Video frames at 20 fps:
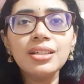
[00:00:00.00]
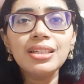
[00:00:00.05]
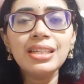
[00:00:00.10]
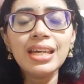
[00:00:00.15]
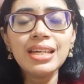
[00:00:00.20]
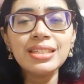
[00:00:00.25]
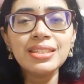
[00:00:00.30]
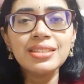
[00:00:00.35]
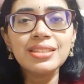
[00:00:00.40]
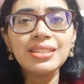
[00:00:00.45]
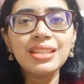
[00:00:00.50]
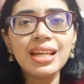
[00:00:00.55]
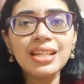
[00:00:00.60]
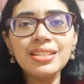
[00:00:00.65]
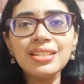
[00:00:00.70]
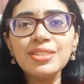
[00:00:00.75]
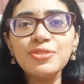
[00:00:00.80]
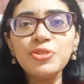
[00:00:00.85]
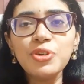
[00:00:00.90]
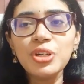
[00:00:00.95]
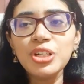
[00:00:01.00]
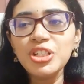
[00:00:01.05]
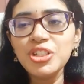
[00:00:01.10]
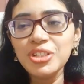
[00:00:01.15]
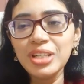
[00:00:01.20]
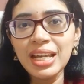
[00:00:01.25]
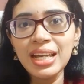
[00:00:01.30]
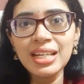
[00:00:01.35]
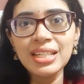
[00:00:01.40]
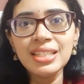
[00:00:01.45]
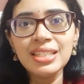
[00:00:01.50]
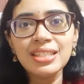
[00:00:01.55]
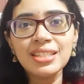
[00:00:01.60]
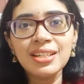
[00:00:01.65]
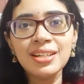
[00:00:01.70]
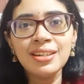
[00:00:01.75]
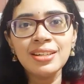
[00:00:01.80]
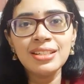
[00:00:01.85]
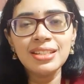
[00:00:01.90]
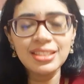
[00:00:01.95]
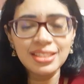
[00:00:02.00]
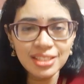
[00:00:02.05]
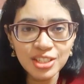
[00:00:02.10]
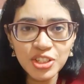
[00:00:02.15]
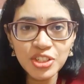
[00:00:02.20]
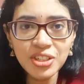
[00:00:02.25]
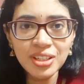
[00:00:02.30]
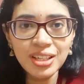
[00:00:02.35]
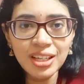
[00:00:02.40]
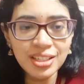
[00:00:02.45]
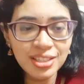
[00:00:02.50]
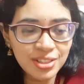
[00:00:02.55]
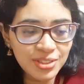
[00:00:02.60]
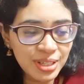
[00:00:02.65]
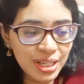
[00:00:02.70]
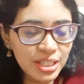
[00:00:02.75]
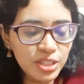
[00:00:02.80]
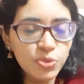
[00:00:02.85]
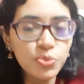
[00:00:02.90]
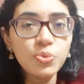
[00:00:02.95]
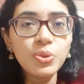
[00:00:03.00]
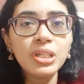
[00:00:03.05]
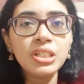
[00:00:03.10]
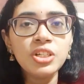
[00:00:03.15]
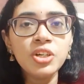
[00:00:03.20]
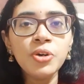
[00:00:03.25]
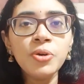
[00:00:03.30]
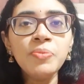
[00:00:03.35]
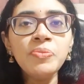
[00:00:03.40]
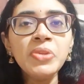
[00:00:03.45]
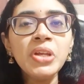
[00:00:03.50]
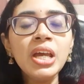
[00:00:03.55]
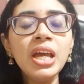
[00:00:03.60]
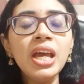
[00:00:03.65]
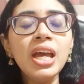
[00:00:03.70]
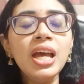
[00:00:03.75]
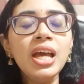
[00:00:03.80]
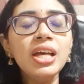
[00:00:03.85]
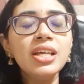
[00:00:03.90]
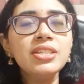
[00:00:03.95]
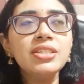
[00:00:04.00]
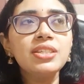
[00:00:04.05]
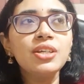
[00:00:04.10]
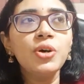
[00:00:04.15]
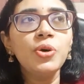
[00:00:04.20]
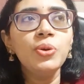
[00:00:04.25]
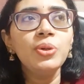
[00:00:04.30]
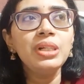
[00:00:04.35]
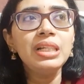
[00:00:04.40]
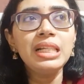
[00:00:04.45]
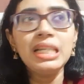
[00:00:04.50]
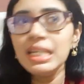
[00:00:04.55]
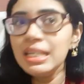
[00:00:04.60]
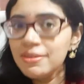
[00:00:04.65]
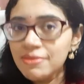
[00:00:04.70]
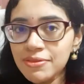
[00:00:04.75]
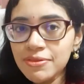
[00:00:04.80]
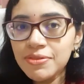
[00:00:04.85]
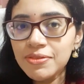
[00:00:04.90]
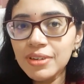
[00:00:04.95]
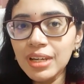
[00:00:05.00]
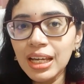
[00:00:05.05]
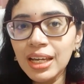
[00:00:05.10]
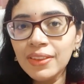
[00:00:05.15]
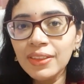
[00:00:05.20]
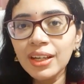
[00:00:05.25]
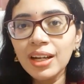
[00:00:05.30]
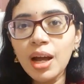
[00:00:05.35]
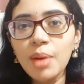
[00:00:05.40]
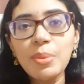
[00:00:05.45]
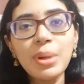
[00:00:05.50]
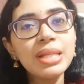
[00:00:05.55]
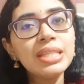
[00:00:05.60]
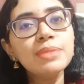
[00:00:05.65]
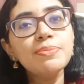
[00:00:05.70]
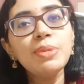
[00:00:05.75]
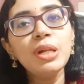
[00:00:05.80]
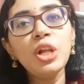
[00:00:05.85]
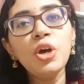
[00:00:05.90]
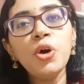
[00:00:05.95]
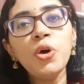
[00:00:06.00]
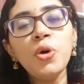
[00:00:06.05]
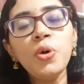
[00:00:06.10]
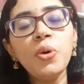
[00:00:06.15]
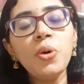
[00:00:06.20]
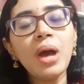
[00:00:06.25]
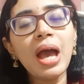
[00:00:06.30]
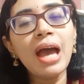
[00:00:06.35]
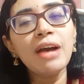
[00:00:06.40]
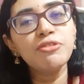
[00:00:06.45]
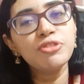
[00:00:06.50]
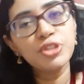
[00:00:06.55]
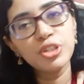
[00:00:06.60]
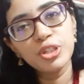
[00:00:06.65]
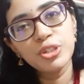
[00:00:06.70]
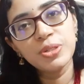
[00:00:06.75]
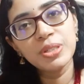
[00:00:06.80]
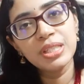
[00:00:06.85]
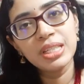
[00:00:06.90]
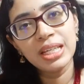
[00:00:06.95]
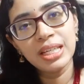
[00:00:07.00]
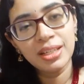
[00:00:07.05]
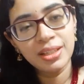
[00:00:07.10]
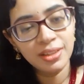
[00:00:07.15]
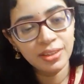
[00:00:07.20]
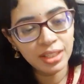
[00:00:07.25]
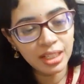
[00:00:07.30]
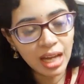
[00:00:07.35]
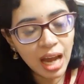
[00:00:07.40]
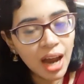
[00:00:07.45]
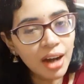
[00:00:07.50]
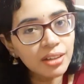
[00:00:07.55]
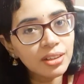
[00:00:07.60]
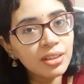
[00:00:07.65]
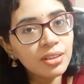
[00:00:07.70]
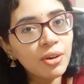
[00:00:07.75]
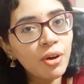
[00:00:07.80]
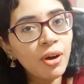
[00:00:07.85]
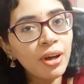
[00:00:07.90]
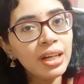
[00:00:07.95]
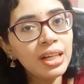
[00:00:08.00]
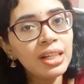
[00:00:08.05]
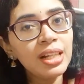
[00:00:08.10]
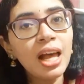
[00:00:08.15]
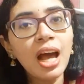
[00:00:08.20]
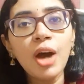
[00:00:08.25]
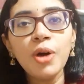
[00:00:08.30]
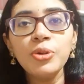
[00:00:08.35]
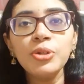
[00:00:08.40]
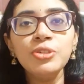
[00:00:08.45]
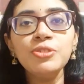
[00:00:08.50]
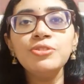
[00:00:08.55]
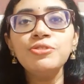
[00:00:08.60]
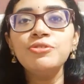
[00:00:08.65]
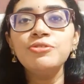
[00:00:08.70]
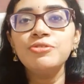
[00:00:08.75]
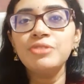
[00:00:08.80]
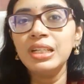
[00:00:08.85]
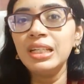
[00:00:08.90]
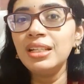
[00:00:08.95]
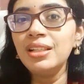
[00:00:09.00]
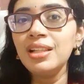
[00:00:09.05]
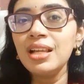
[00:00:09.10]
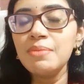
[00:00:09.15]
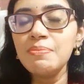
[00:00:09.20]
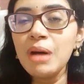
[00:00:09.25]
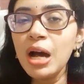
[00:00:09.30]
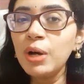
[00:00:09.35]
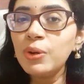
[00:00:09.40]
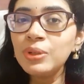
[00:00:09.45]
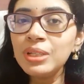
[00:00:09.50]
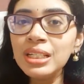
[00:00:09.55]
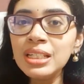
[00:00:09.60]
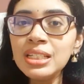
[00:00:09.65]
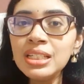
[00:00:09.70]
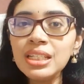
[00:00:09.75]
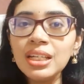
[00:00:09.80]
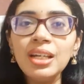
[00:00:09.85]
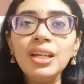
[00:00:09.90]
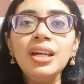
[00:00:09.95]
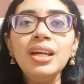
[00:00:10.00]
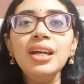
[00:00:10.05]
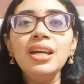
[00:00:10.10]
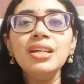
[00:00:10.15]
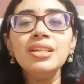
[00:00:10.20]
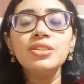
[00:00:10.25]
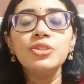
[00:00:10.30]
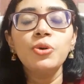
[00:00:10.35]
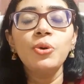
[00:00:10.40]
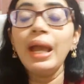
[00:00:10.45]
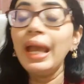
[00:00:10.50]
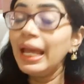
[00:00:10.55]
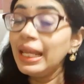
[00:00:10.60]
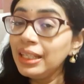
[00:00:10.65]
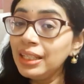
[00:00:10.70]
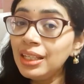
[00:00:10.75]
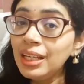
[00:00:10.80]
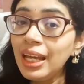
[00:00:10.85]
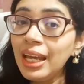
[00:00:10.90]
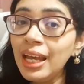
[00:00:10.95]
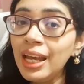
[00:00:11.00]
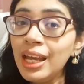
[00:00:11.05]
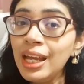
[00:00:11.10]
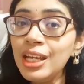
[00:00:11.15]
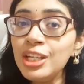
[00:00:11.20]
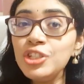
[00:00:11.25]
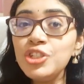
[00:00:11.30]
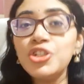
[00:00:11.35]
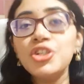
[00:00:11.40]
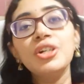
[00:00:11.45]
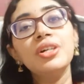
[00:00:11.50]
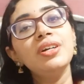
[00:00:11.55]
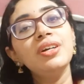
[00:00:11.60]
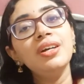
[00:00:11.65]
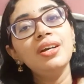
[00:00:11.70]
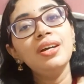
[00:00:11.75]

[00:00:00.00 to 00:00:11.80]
Yes, that is for today's discussion and today's video. So leave in the comments below after using the argan oil how you feel about it. So any age,